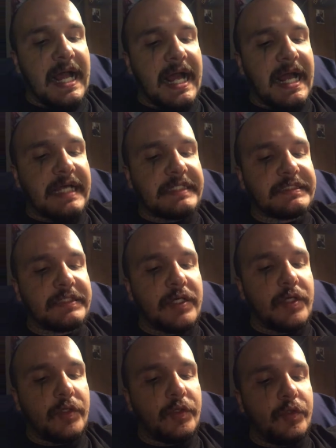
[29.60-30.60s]
ask
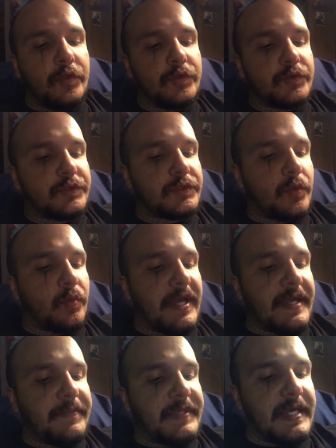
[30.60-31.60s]
you to
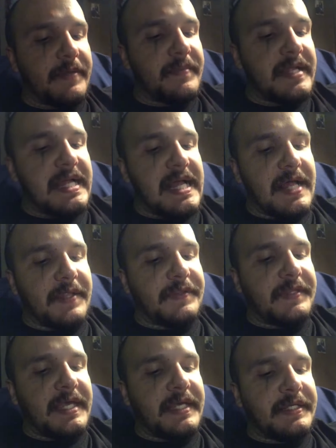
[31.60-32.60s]
waive them,
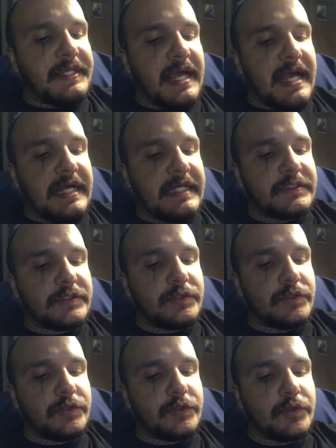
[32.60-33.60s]
and then ask
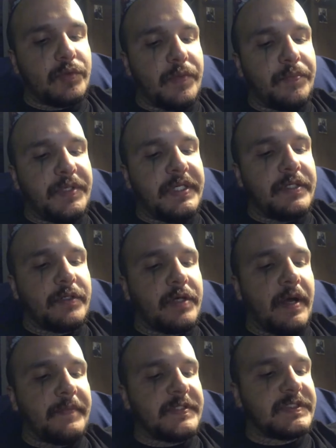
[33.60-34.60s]
you to repeat your
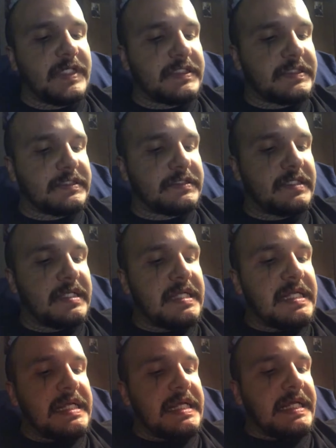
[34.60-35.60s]
conversation.
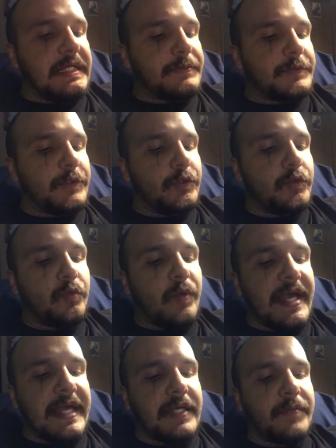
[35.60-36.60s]
If you
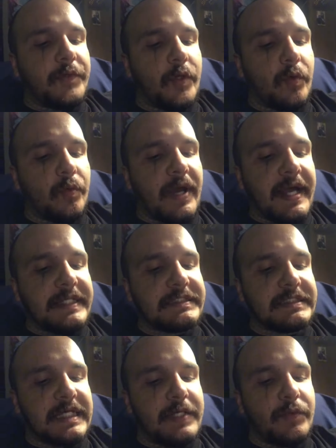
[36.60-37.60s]
waive your
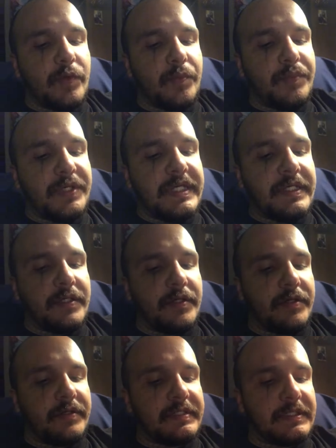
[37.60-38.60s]
rights and repeat
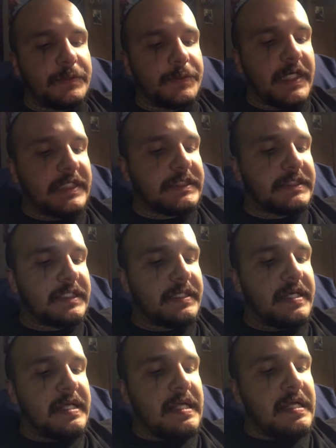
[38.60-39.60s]
your confession,
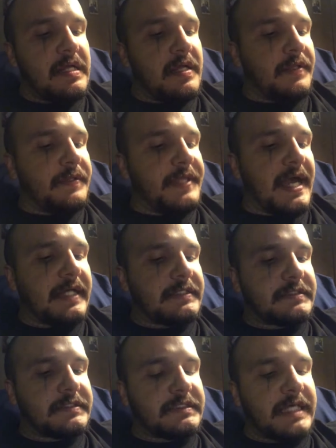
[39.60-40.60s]
that
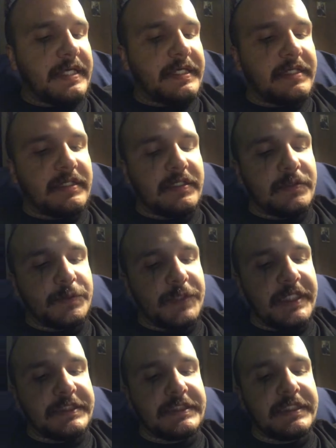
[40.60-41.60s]
second
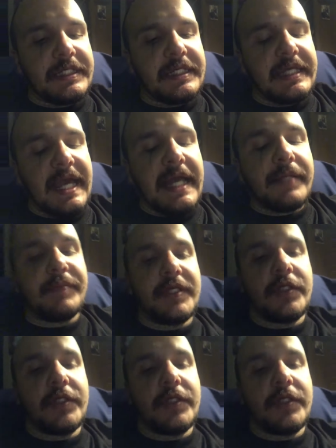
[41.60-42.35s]
confession can be